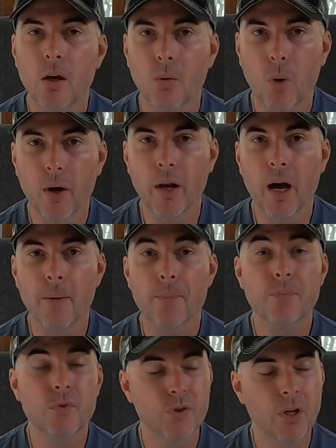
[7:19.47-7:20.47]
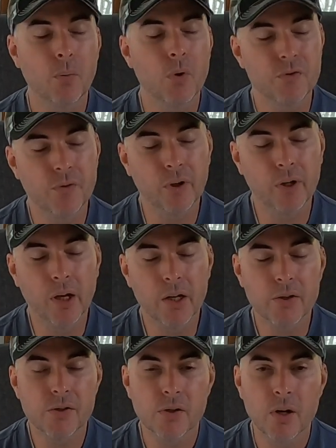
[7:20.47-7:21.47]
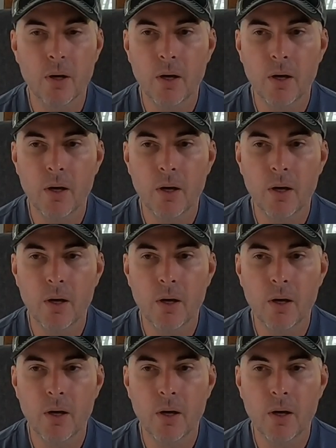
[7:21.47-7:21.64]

whatnot. So that was very nice.